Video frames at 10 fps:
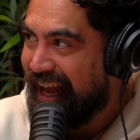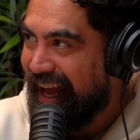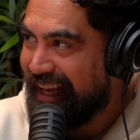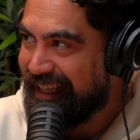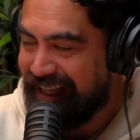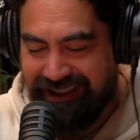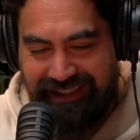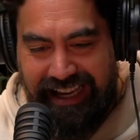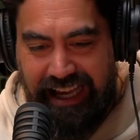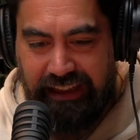against
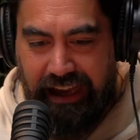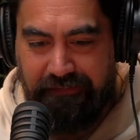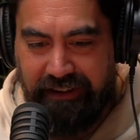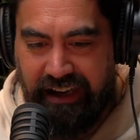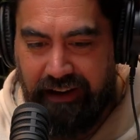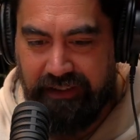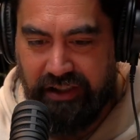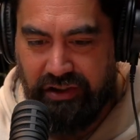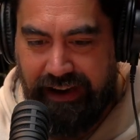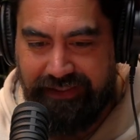South Africa, I've
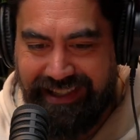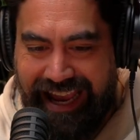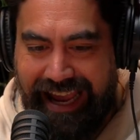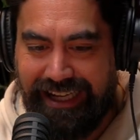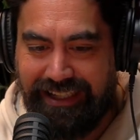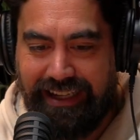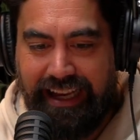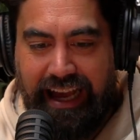got Travis Head.